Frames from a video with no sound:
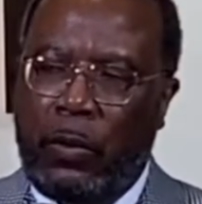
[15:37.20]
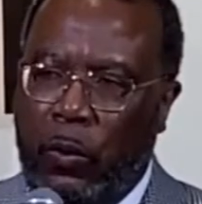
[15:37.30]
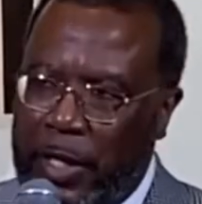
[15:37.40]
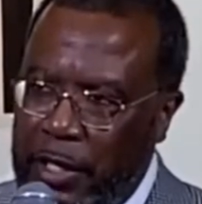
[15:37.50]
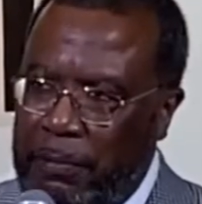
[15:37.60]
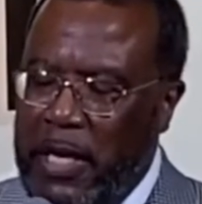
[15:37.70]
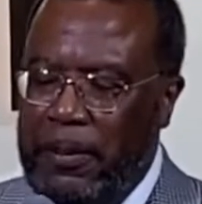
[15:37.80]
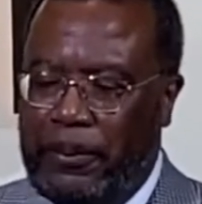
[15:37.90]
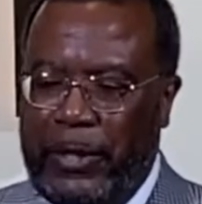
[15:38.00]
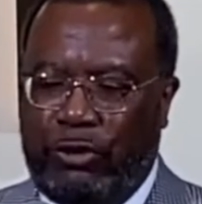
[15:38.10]
What do you
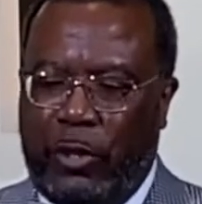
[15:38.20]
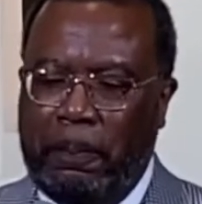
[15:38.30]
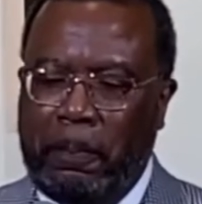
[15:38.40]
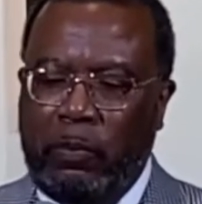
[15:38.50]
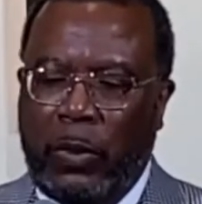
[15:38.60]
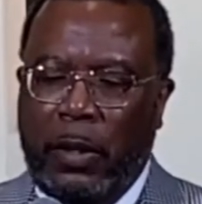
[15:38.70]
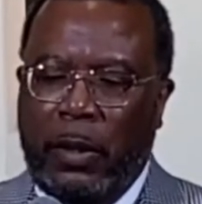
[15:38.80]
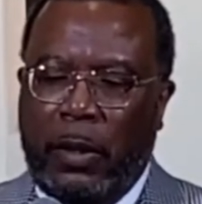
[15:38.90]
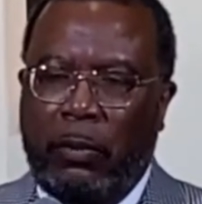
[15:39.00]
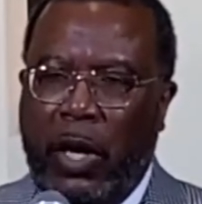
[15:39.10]
mean, preacher?
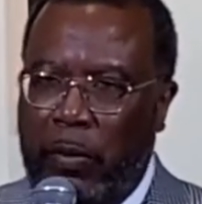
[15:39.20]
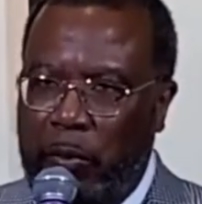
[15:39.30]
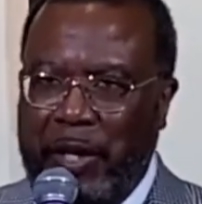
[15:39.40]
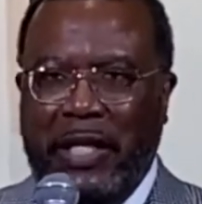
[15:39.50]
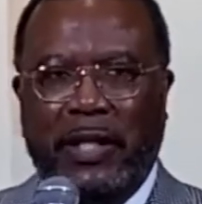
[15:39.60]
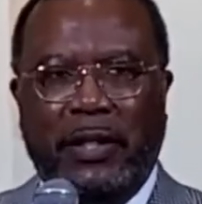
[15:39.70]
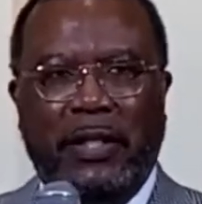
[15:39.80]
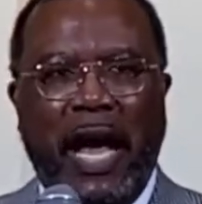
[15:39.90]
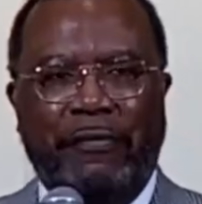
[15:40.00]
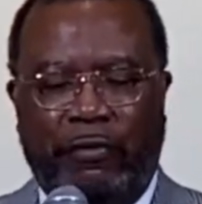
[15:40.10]
Well, when we look at the
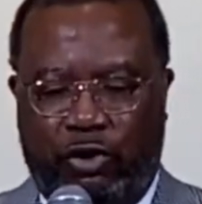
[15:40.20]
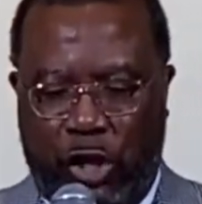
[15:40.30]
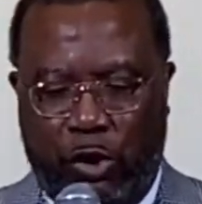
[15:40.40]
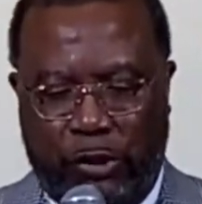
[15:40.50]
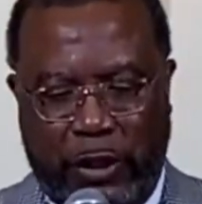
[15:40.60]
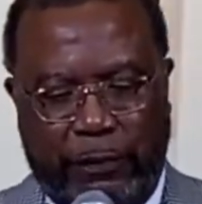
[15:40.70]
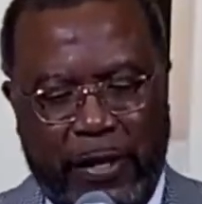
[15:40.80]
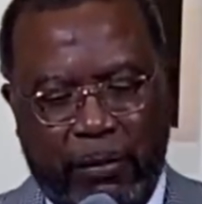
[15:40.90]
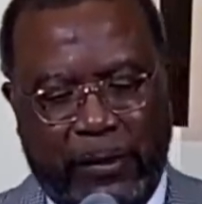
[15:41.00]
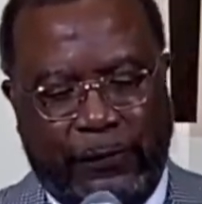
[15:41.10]
life of Joseph,
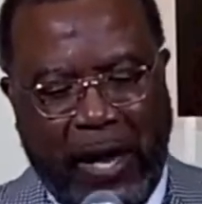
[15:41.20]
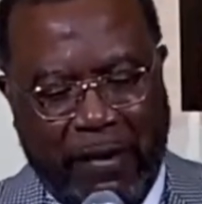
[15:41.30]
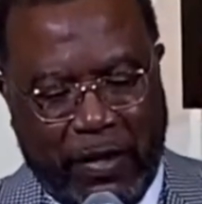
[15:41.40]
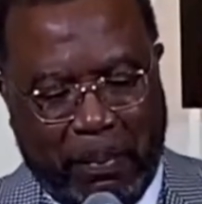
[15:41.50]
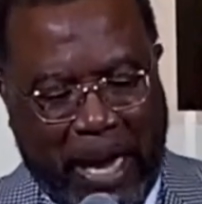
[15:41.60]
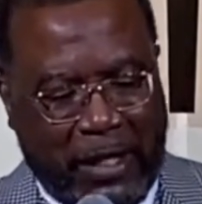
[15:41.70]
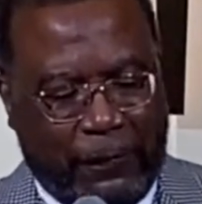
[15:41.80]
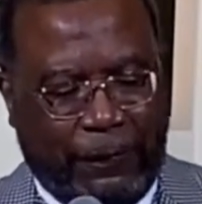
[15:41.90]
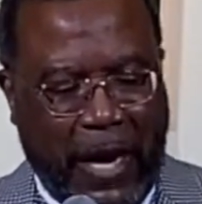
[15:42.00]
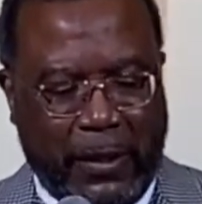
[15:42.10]
he was favored by
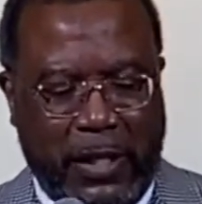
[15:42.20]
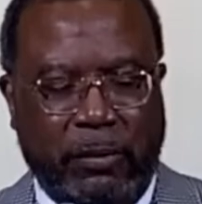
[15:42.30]
his father.